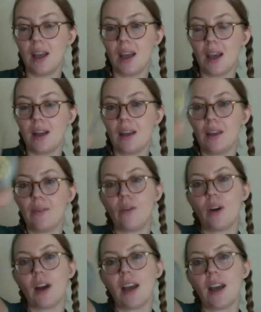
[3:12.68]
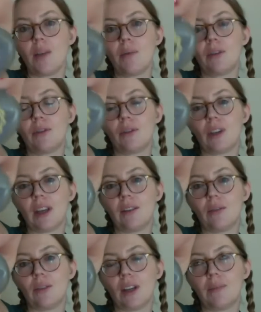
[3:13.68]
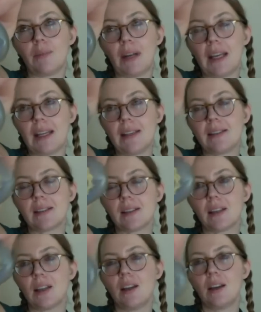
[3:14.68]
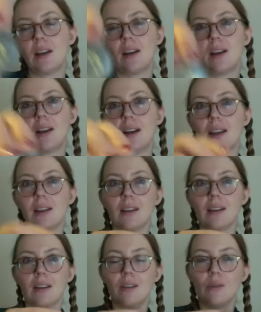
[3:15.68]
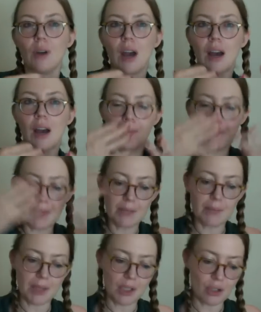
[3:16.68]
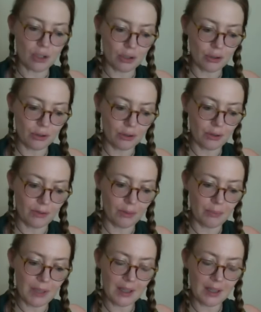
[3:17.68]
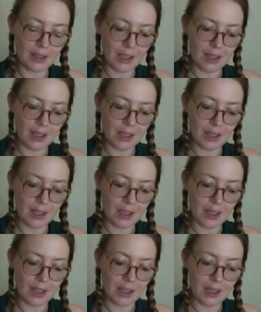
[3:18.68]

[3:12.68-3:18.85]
And if you're able to get to that place, like you have the big picture with the big